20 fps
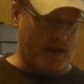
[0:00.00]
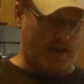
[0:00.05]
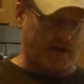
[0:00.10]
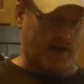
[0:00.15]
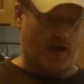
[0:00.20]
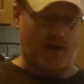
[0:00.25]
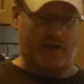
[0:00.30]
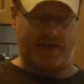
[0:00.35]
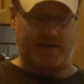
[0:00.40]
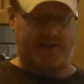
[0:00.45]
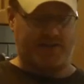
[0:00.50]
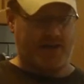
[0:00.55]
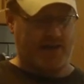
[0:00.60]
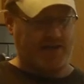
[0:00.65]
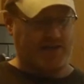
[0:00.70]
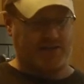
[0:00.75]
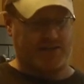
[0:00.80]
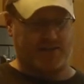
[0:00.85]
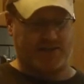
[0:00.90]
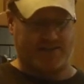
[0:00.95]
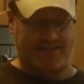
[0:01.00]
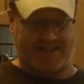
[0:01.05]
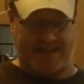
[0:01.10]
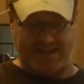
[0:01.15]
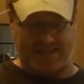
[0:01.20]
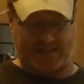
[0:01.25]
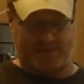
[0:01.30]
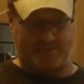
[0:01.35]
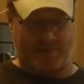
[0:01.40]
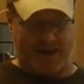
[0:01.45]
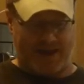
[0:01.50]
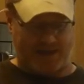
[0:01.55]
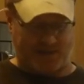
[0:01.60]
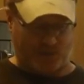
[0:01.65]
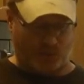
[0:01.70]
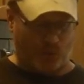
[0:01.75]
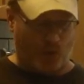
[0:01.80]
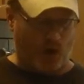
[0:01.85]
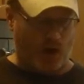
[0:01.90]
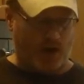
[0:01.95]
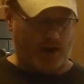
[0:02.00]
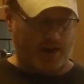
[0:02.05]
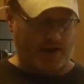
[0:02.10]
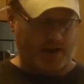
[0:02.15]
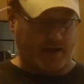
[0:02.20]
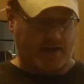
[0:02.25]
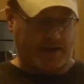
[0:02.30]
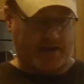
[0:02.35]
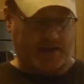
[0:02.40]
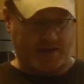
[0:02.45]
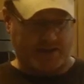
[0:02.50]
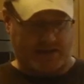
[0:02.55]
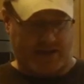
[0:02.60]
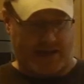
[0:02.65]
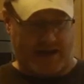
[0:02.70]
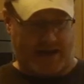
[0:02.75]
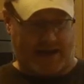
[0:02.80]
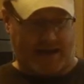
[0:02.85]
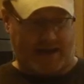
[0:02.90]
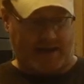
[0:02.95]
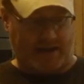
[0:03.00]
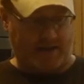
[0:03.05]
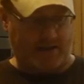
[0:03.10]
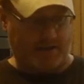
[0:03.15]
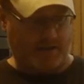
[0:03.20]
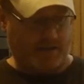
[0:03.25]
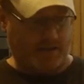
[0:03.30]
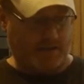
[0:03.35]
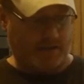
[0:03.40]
called it Test Batch 1. It is a